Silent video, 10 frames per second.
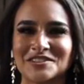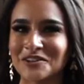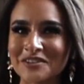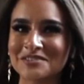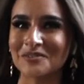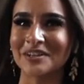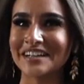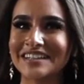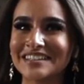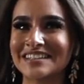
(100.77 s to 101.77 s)
Do you go to school
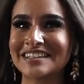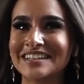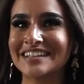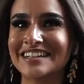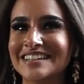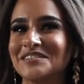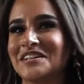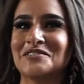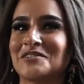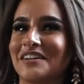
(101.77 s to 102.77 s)
here? No, I don't. What
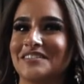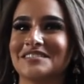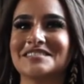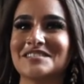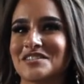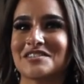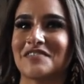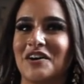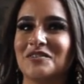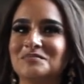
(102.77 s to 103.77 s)
do you do? I just
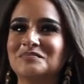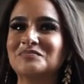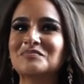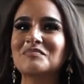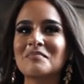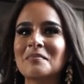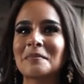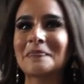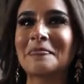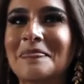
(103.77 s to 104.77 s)
walk around and take
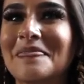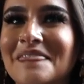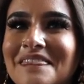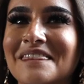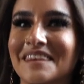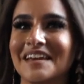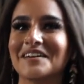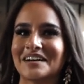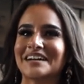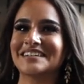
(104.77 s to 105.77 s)
videos of people.
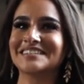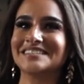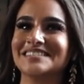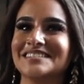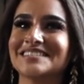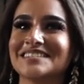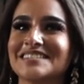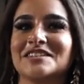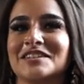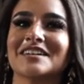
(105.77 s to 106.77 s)
Okay.
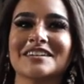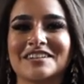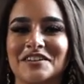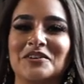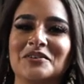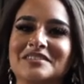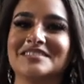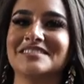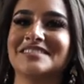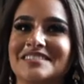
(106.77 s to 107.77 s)
Yeah. You're
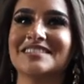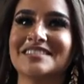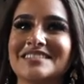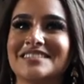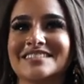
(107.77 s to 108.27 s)
cute. You are too.